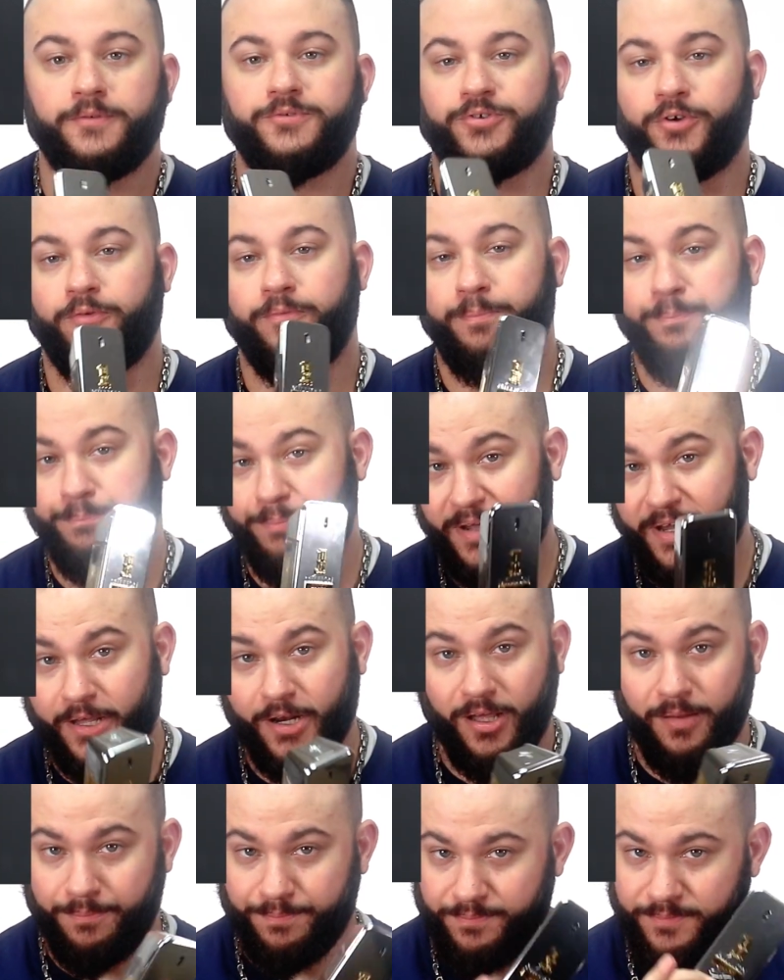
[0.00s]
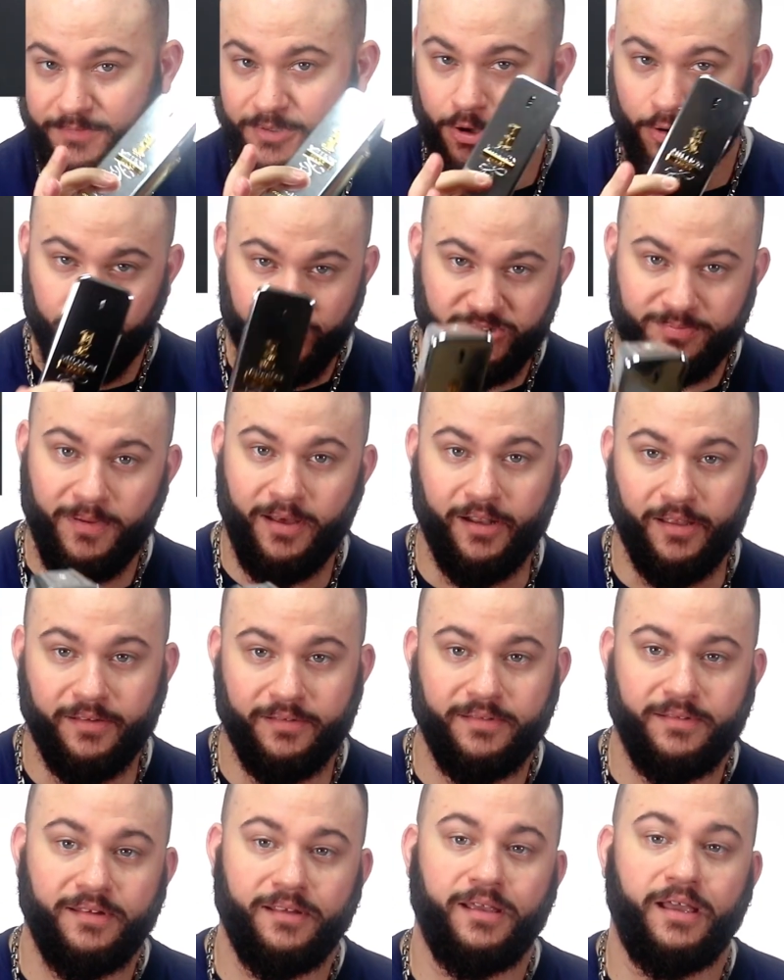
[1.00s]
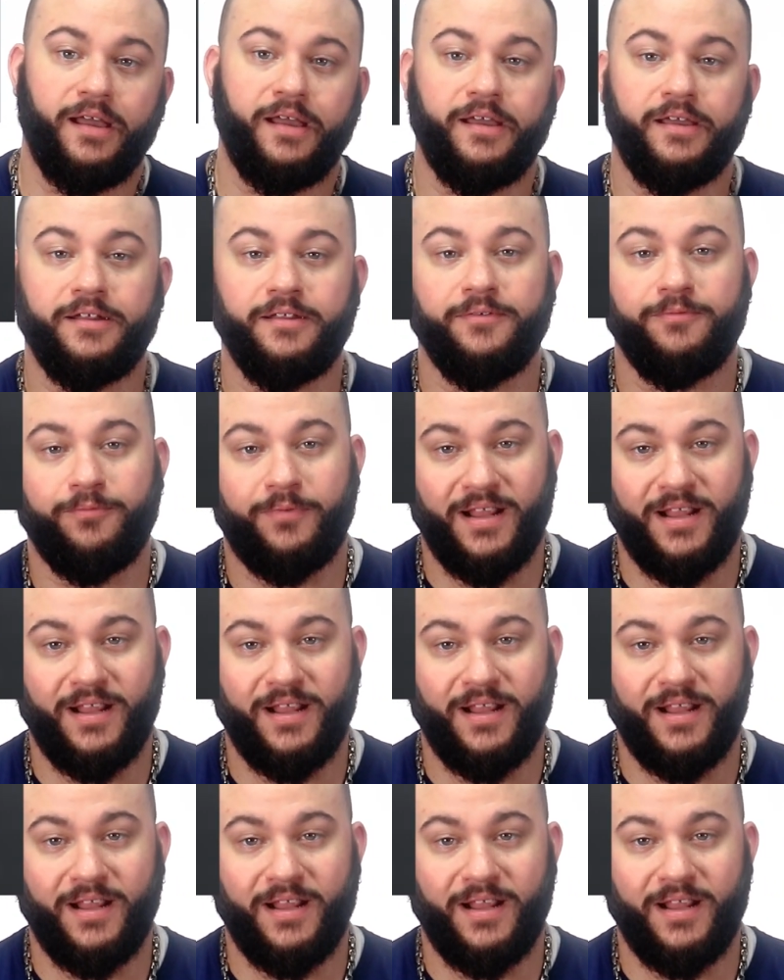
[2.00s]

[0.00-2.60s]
so pick it up, go smell it, and